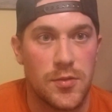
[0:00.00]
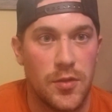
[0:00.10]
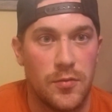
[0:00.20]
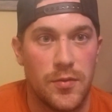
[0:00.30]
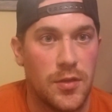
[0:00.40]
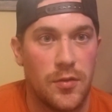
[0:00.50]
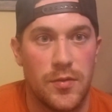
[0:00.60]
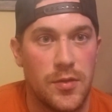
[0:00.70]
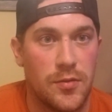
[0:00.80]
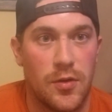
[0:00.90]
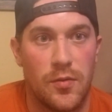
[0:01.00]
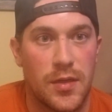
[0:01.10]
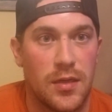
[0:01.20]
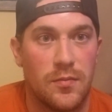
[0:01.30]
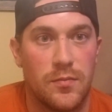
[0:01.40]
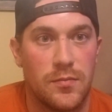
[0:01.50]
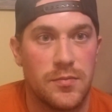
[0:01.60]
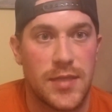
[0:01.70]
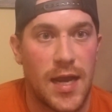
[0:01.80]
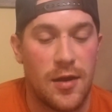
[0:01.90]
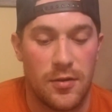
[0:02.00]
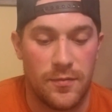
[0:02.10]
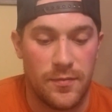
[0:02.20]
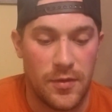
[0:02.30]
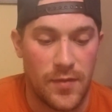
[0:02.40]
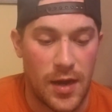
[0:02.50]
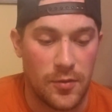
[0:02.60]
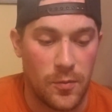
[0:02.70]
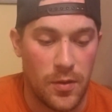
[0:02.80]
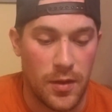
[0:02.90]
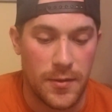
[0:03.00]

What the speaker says: so you don't get tired of either one.